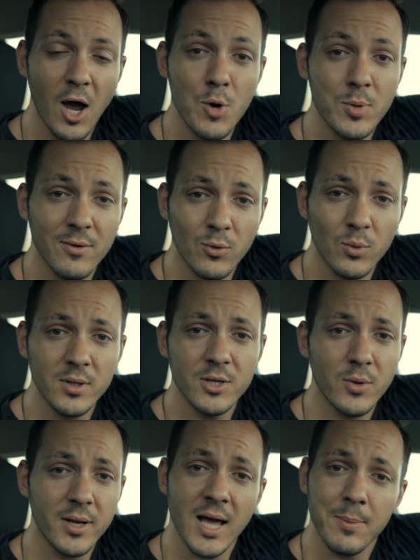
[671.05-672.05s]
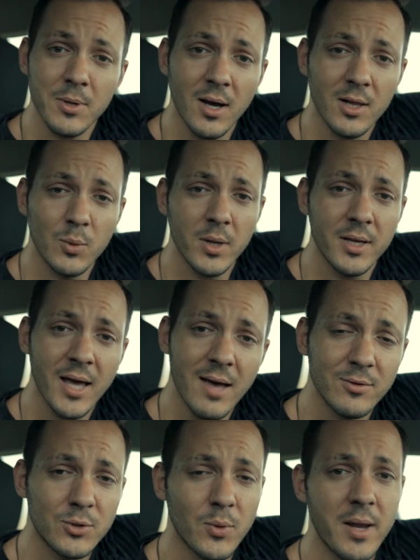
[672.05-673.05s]
I hope you have a really great happy Halloween,
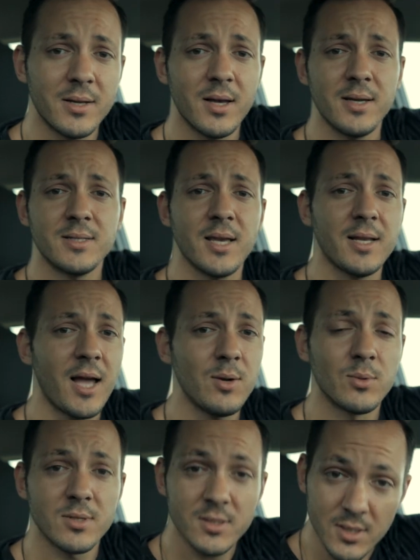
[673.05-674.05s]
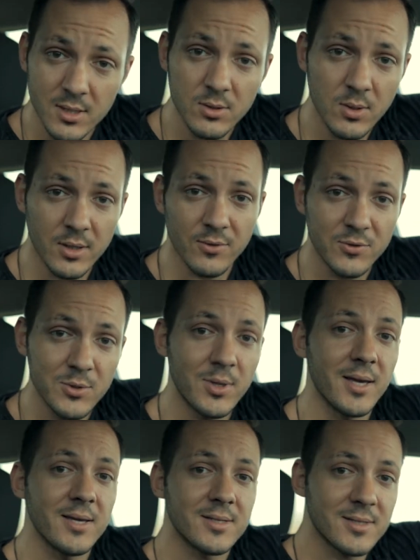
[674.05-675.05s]
have a great night, and I will see you in a few
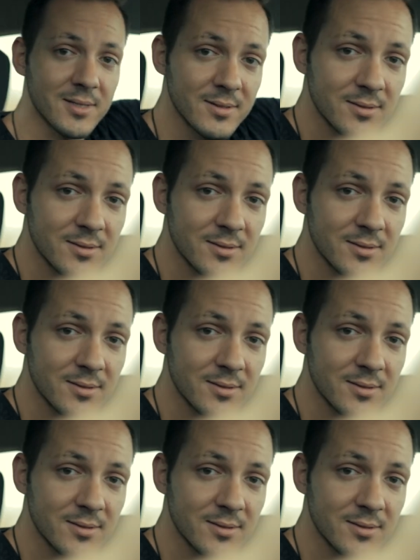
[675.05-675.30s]
days.